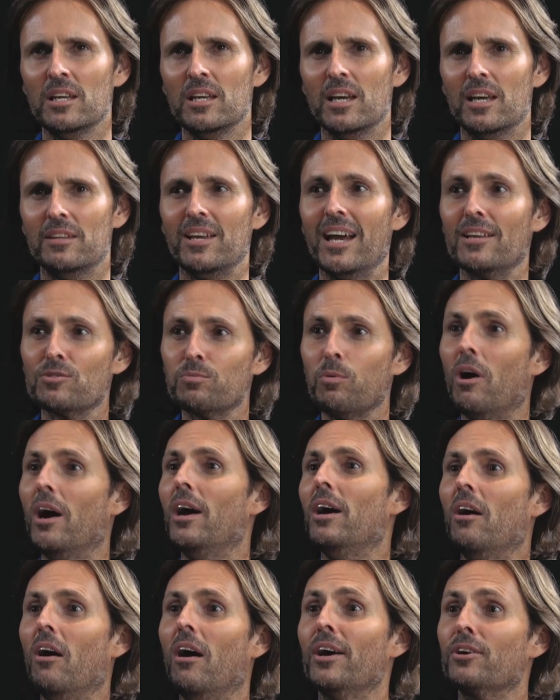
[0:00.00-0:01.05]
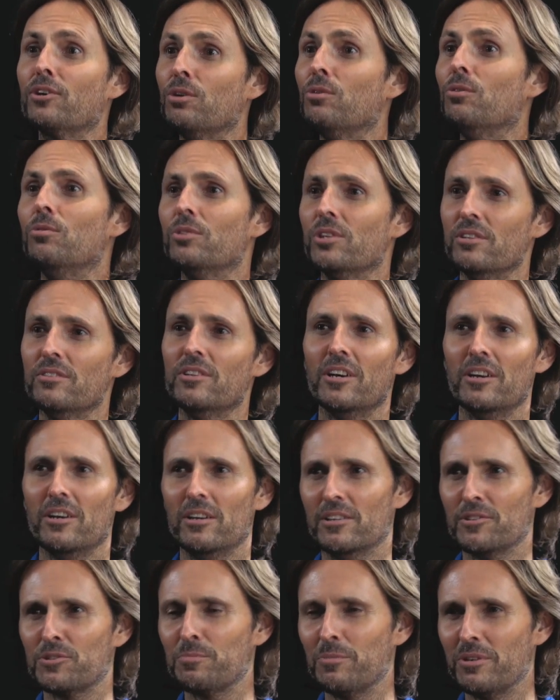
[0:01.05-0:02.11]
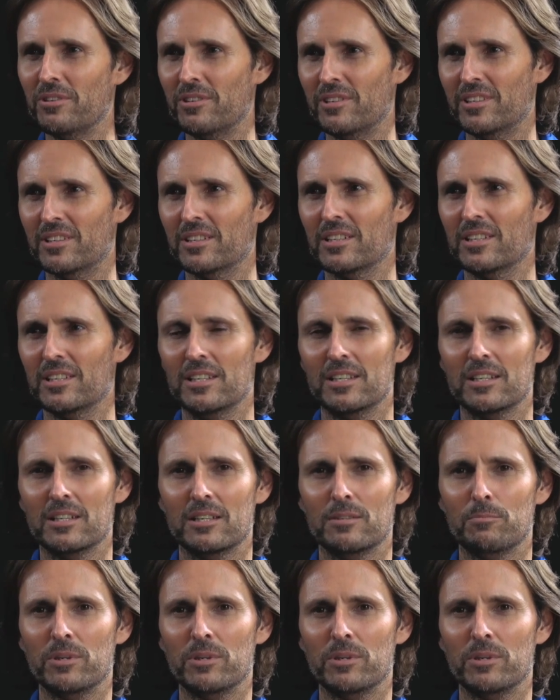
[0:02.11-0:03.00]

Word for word: That's why I called it the Holy Spirit mm.